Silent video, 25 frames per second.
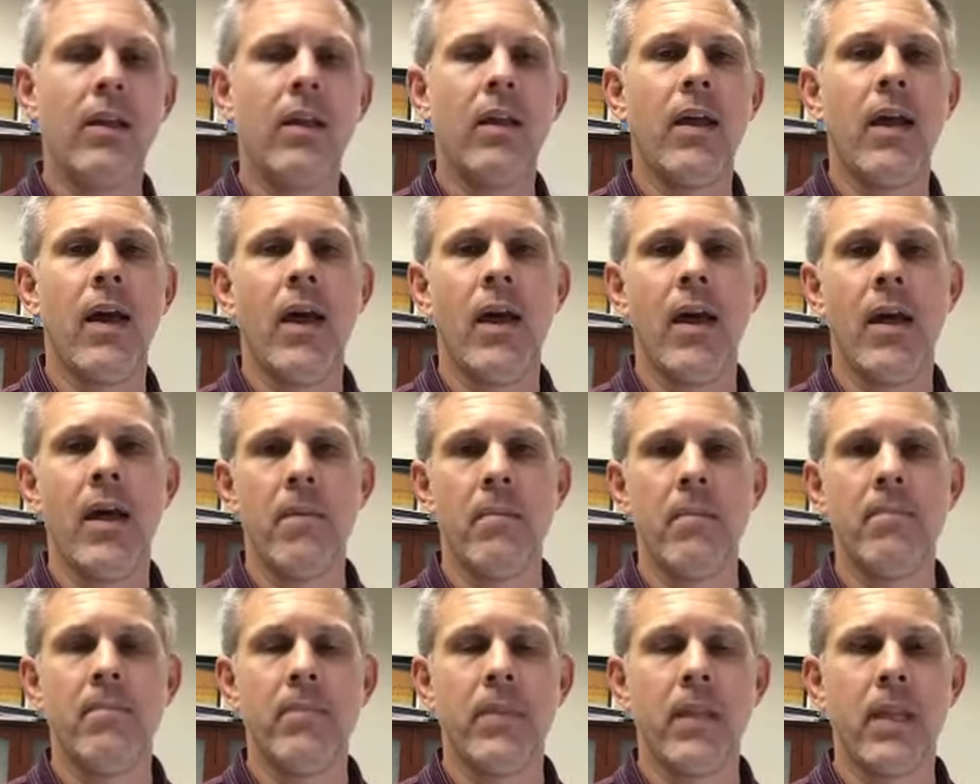
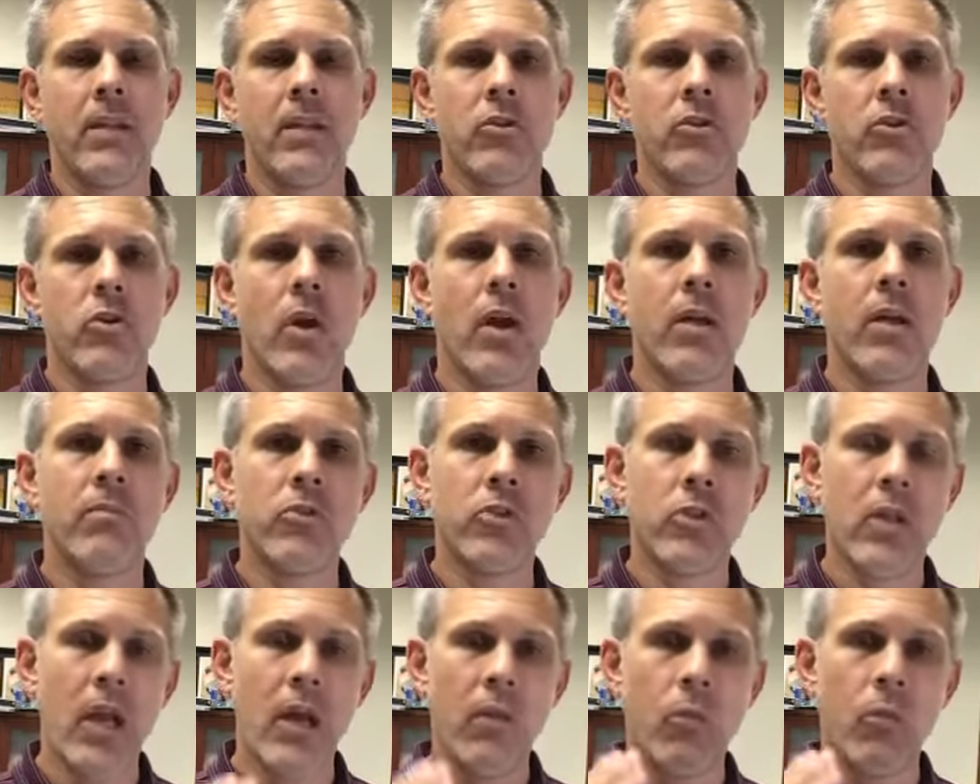And so
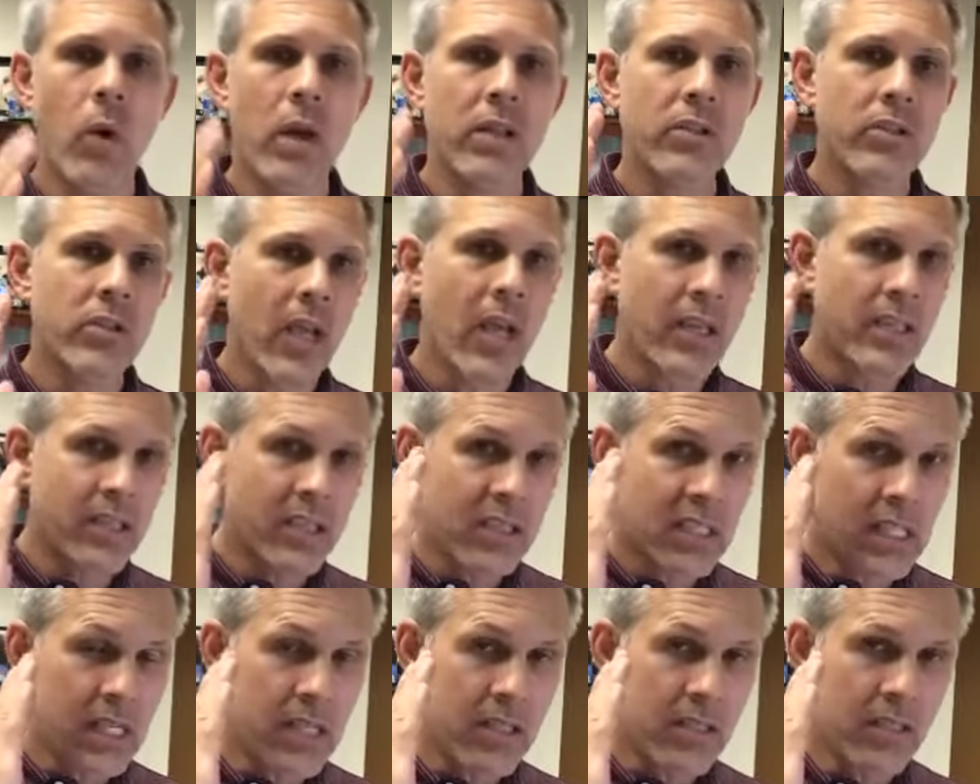once I
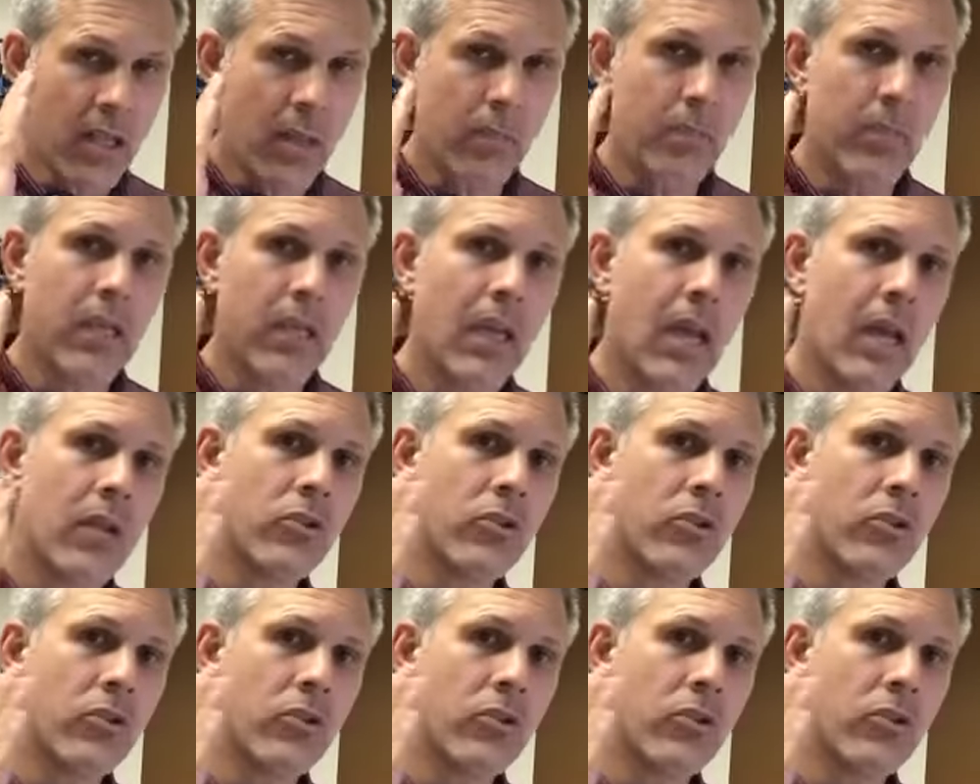see something,